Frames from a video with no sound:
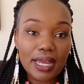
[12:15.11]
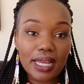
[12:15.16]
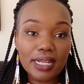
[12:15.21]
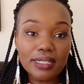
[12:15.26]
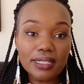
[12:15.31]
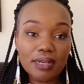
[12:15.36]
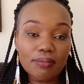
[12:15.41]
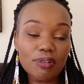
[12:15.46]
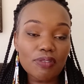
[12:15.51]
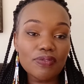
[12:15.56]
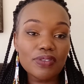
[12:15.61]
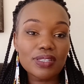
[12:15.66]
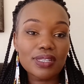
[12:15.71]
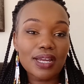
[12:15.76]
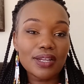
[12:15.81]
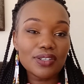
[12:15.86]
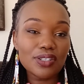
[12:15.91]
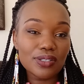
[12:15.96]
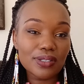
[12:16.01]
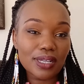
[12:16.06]
And some of these
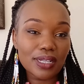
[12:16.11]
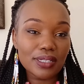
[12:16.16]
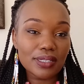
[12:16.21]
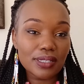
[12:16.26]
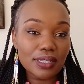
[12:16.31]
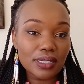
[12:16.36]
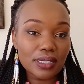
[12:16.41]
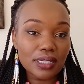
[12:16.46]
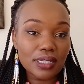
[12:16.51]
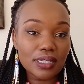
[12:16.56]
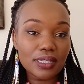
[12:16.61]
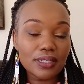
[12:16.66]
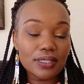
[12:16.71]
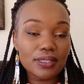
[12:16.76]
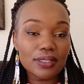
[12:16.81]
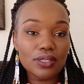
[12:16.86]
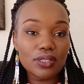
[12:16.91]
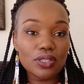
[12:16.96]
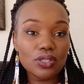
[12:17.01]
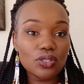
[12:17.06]
countryside
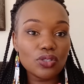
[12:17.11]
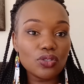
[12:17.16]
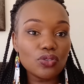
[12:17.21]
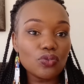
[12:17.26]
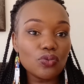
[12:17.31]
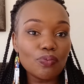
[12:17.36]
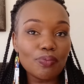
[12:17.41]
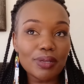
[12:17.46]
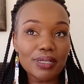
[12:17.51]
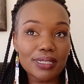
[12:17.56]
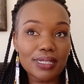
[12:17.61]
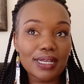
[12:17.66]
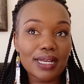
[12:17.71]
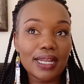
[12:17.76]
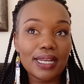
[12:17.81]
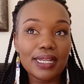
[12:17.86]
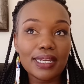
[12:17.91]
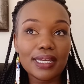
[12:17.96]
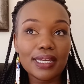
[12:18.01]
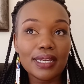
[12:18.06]
cities, you
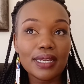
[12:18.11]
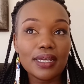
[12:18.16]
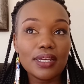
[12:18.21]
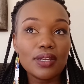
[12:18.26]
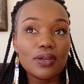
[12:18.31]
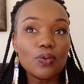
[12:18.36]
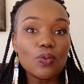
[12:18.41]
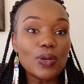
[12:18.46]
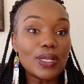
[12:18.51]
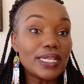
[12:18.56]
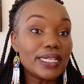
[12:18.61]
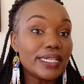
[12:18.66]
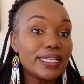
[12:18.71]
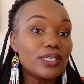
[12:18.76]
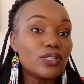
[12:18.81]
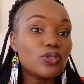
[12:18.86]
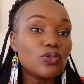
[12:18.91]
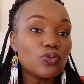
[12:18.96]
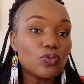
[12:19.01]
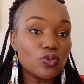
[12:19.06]
basically will need
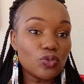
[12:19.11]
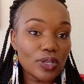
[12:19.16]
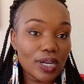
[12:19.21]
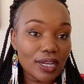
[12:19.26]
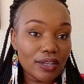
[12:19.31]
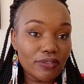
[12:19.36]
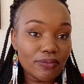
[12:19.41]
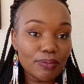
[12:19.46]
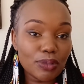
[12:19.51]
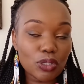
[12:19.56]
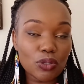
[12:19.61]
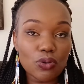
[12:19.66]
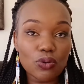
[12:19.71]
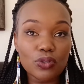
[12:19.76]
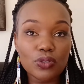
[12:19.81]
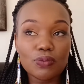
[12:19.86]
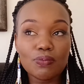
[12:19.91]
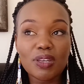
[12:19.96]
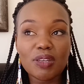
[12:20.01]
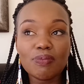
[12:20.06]
to drive
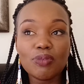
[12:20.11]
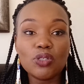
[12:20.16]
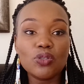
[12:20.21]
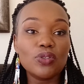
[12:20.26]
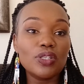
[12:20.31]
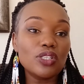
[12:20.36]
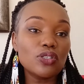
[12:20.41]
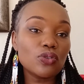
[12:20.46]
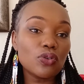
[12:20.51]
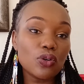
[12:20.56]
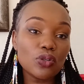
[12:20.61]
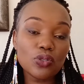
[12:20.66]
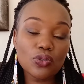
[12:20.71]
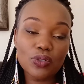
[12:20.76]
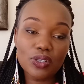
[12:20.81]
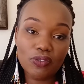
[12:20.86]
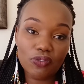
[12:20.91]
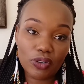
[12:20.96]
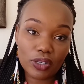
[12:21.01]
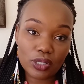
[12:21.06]
because maybe you need to go to
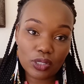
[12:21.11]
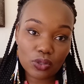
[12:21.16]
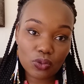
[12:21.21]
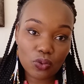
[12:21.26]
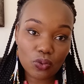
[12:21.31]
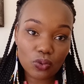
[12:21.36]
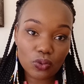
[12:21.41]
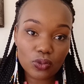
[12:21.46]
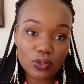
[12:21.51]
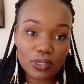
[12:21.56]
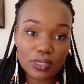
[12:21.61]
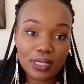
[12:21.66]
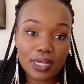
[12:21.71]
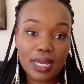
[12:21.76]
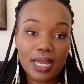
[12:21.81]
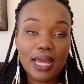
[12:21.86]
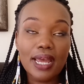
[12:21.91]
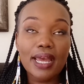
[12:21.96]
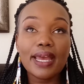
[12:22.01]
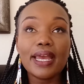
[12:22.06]
different schools.
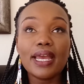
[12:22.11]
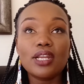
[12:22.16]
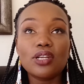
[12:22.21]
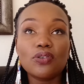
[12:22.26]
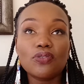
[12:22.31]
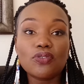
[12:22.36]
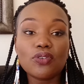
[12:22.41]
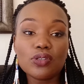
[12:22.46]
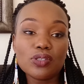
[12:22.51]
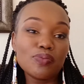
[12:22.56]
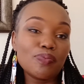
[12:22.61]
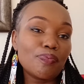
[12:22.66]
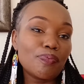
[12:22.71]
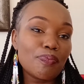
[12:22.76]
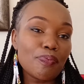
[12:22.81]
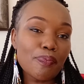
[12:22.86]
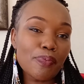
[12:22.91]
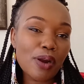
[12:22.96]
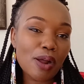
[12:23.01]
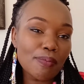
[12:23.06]
And of course,
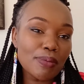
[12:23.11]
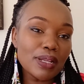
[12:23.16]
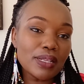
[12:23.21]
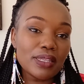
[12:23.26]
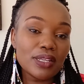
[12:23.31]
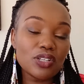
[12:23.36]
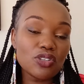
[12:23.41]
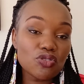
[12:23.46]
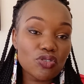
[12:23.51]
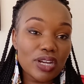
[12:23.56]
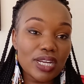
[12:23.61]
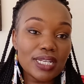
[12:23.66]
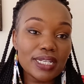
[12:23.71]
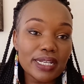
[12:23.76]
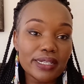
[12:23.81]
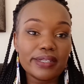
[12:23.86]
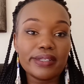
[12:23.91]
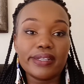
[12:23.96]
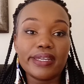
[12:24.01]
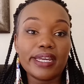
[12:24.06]
probably the train
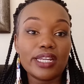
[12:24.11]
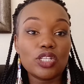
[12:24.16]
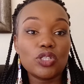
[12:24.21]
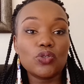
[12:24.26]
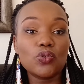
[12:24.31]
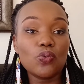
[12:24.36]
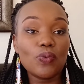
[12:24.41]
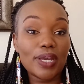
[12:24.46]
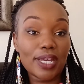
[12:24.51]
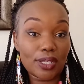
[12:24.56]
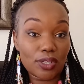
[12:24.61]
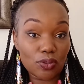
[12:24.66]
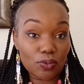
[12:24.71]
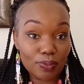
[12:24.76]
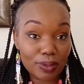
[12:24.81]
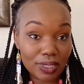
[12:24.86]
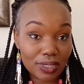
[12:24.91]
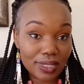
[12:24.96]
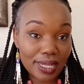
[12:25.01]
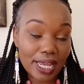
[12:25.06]
doesn't get to where
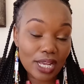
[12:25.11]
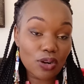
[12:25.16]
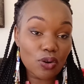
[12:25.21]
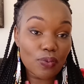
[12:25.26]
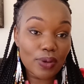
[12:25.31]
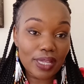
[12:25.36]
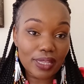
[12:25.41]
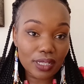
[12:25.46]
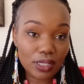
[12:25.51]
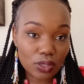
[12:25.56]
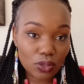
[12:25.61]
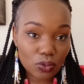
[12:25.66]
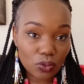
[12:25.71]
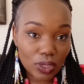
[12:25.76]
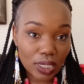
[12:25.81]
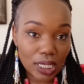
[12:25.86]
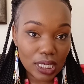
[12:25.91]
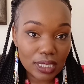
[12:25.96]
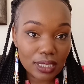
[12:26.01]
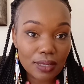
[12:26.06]
you'll be staying or where the
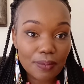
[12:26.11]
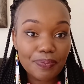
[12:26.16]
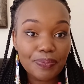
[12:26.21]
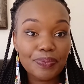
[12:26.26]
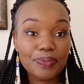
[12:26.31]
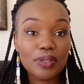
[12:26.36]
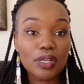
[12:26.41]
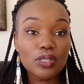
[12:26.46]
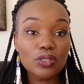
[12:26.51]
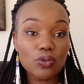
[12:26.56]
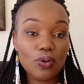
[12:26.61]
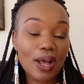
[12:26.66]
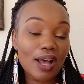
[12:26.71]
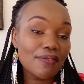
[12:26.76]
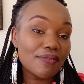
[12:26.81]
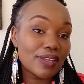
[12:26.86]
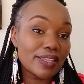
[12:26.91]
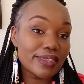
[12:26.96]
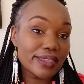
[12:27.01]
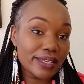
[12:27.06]
school is. So
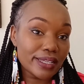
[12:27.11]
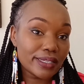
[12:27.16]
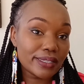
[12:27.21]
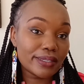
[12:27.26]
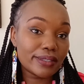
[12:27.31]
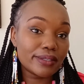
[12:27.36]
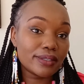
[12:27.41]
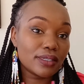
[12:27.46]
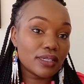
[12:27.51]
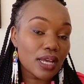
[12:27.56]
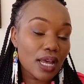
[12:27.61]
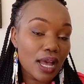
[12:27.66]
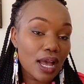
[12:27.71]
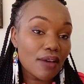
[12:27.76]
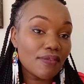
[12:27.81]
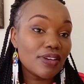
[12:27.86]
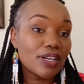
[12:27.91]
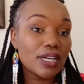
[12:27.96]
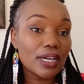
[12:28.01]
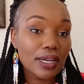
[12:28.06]
having
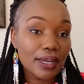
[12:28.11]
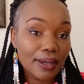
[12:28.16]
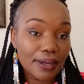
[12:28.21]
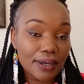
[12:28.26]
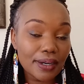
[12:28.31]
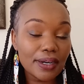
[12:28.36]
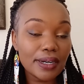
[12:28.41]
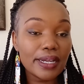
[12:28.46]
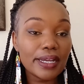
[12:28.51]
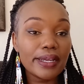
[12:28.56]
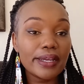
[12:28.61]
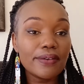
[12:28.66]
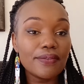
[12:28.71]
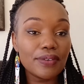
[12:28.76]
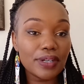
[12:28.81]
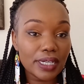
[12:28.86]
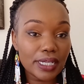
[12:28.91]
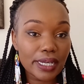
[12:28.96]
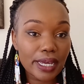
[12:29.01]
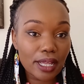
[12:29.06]
a car
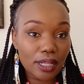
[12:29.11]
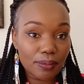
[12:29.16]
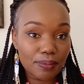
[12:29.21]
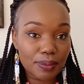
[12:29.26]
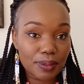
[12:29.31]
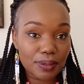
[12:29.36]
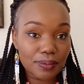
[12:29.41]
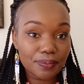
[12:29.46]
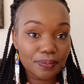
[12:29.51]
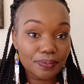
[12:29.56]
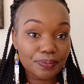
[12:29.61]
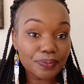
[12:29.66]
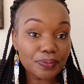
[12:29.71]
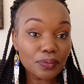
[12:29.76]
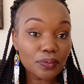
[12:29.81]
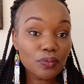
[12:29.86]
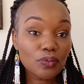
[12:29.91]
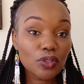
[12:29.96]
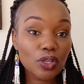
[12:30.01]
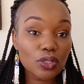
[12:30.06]
really helps.
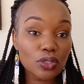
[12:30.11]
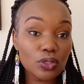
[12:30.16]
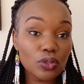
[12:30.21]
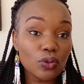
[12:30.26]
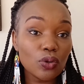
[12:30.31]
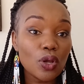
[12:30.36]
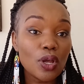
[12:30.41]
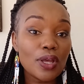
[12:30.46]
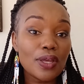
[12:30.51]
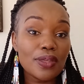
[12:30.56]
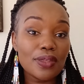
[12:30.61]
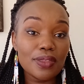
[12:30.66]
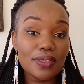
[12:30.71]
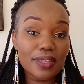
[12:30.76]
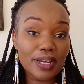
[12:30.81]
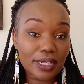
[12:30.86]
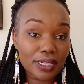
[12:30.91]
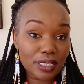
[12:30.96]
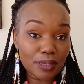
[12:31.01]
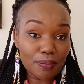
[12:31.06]
So
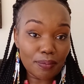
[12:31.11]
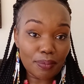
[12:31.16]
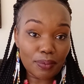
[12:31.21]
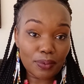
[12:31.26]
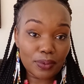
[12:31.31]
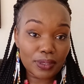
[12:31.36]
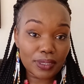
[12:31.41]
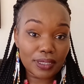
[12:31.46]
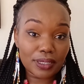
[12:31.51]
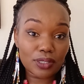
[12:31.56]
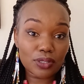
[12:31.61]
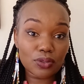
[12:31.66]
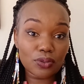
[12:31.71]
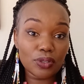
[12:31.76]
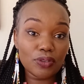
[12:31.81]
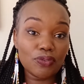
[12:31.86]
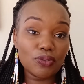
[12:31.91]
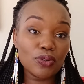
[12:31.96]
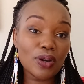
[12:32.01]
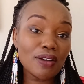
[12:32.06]
that's important. So
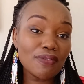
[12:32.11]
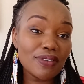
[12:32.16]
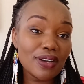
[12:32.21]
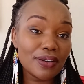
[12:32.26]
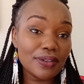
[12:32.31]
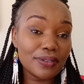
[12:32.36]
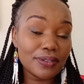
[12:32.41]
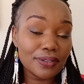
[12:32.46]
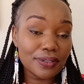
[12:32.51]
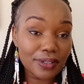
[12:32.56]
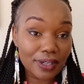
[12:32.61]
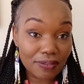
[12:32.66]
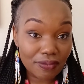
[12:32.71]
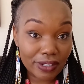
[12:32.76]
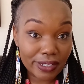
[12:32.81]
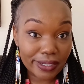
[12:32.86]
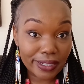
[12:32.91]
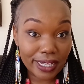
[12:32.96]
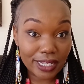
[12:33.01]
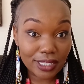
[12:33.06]
if you have a
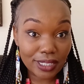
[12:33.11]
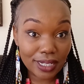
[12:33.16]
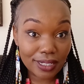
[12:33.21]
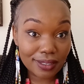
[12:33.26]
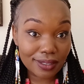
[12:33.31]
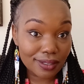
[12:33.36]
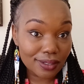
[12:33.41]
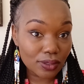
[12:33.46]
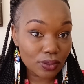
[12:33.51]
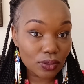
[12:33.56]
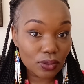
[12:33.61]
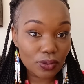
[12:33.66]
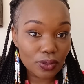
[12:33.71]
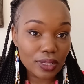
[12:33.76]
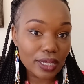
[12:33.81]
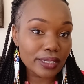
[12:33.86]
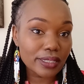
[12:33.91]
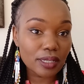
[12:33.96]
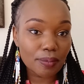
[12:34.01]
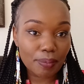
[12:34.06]
driver's license, oh,
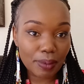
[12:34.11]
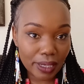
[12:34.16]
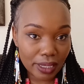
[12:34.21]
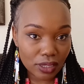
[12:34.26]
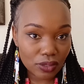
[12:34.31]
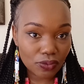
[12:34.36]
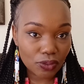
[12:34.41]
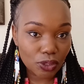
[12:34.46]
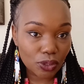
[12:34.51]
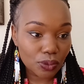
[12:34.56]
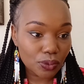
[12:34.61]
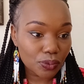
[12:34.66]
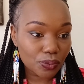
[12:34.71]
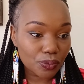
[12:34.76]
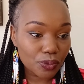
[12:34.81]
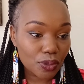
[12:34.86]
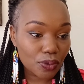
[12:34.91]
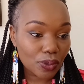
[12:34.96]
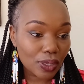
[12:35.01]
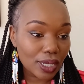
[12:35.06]
that's a plus for you.
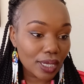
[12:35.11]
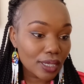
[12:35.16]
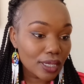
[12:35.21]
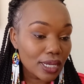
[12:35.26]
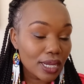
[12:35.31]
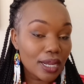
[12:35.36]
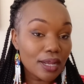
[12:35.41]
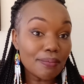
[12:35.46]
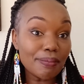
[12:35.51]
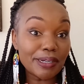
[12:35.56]
Okay.